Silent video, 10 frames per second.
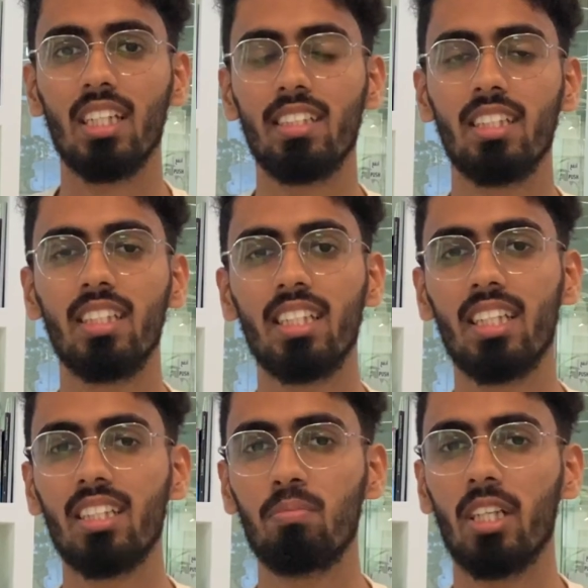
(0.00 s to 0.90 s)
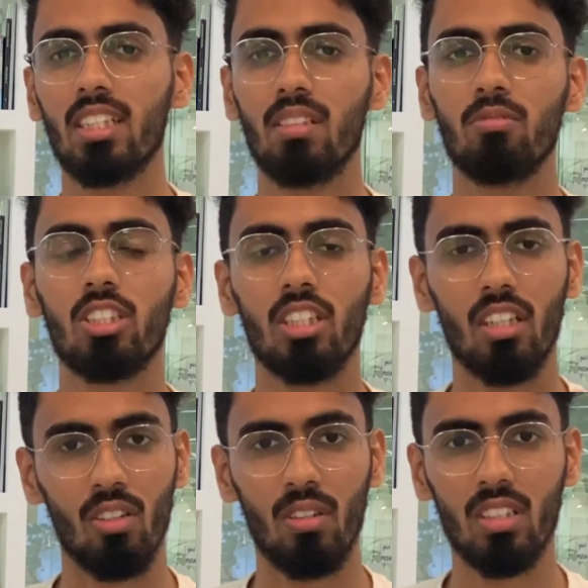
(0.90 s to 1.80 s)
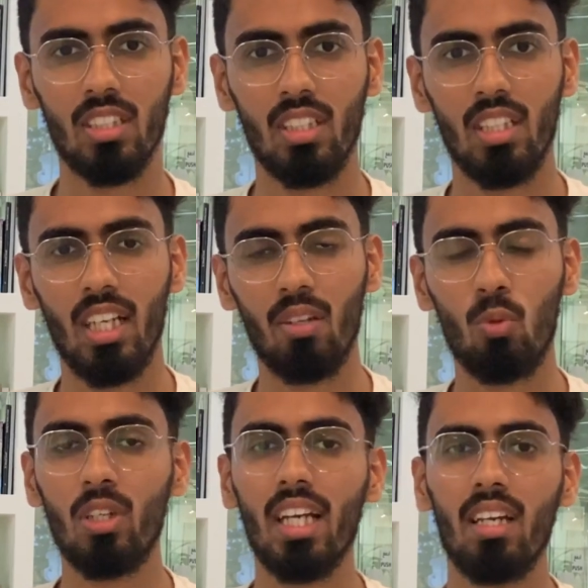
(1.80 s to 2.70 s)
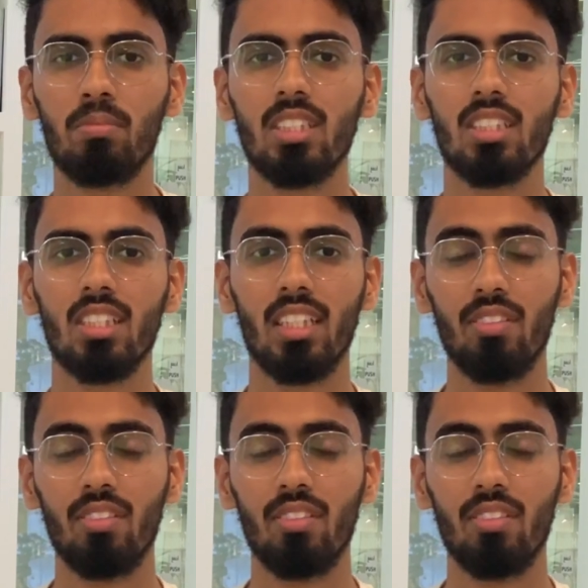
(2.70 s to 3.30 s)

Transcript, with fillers: that they neglect biochemistry a lot. And what happens is that